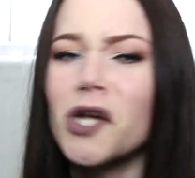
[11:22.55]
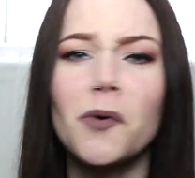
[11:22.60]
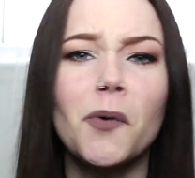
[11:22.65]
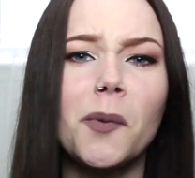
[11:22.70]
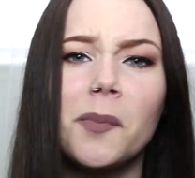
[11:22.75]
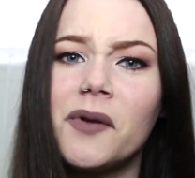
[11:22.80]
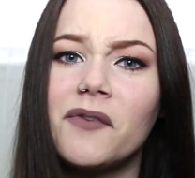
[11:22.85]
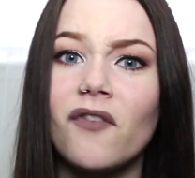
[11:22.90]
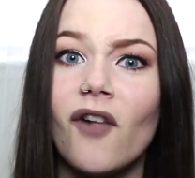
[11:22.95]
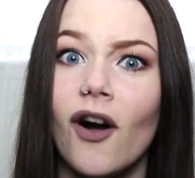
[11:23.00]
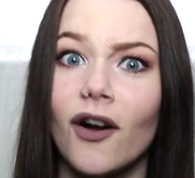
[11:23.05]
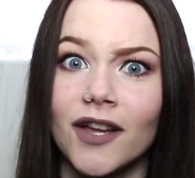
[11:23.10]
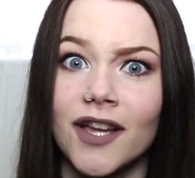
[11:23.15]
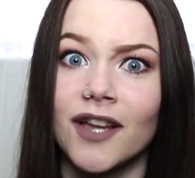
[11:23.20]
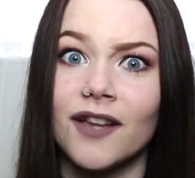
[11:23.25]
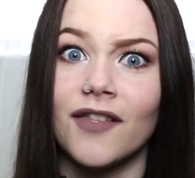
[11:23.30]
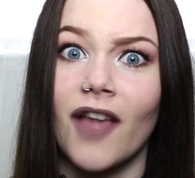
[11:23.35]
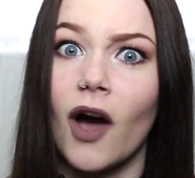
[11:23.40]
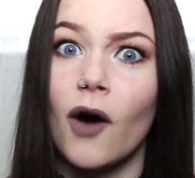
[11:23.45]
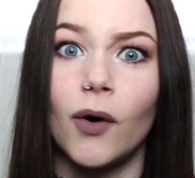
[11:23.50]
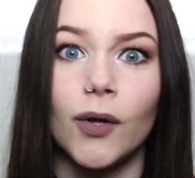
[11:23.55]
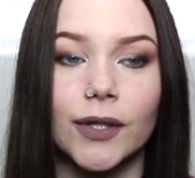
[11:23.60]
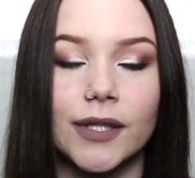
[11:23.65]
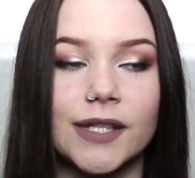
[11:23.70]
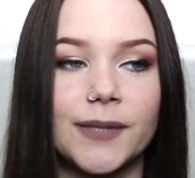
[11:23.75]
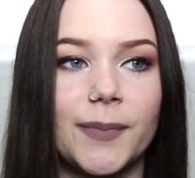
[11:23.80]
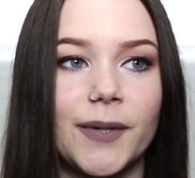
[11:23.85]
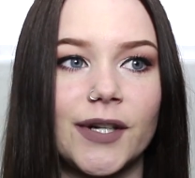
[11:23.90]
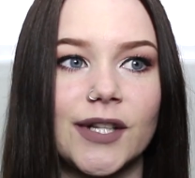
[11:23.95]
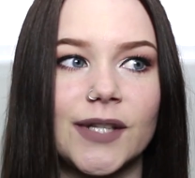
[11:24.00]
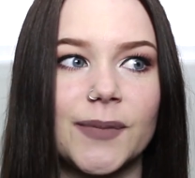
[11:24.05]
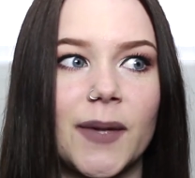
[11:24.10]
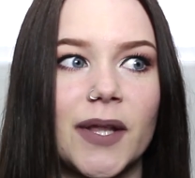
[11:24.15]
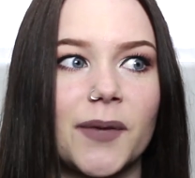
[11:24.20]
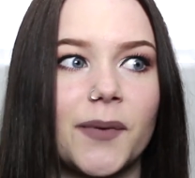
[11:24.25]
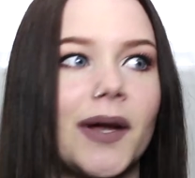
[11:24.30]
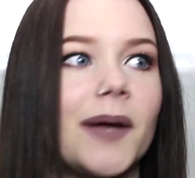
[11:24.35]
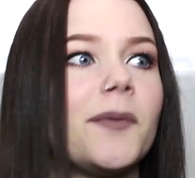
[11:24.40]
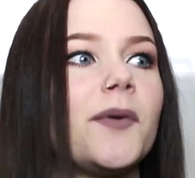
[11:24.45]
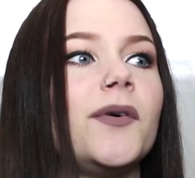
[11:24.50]
I will be vlogging that whole experience, by
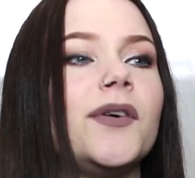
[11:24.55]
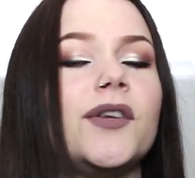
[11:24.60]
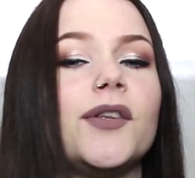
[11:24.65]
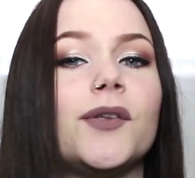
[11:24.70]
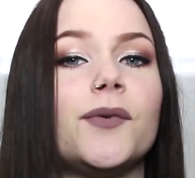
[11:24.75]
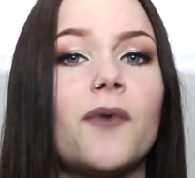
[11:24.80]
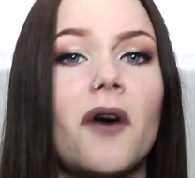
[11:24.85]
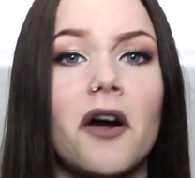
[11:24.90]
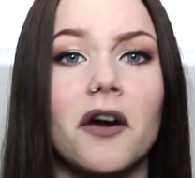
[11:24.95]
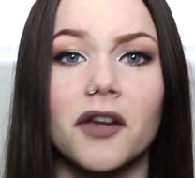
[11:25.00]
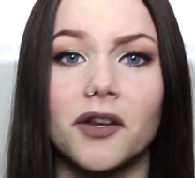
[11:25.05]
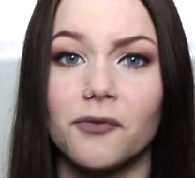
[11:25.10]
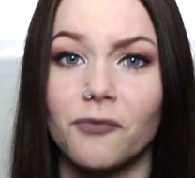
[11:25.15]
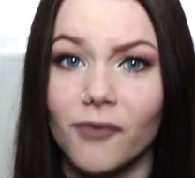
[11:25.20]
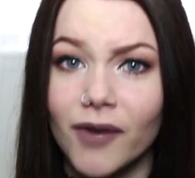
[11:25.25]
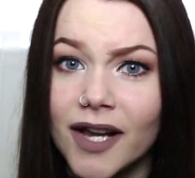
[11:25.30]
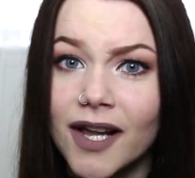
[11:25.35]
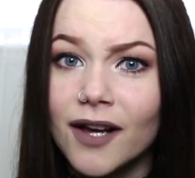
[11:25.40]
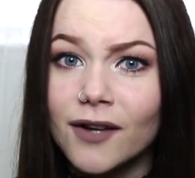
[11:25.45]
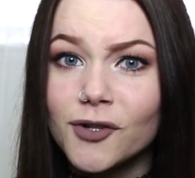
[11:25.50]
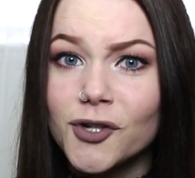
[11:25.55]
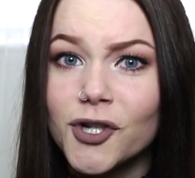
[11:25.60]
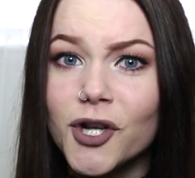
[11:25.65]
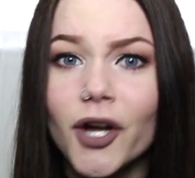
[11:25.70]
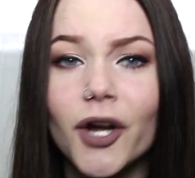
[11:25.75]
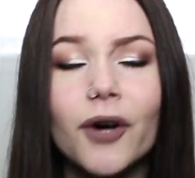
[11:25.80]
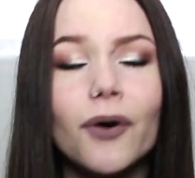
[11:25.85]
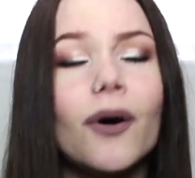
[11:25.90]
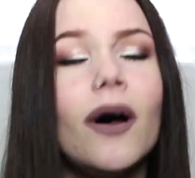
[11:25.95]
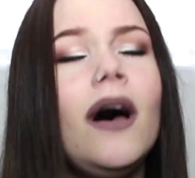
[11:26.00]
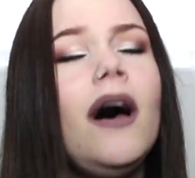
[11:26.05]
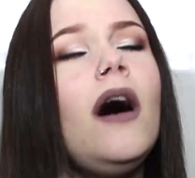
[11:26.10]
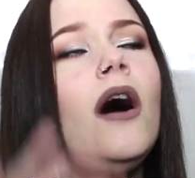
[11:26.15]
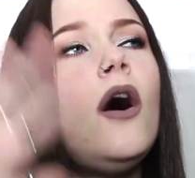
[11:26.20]
the way. I'm going to the Rock and Rio show.